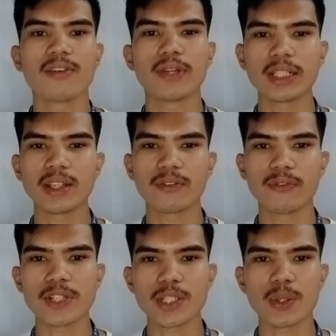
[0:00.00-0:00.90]
field of
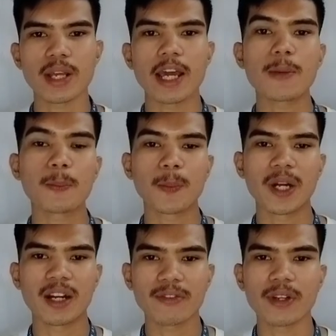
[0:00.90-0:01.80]
vision, and
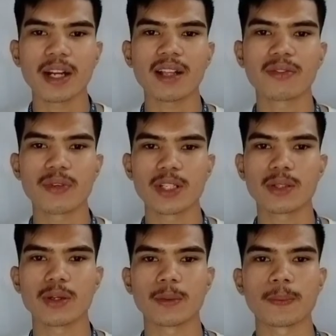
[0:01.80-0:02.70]
peripheral
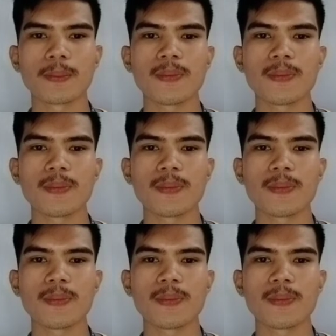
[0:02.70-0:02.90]
vision.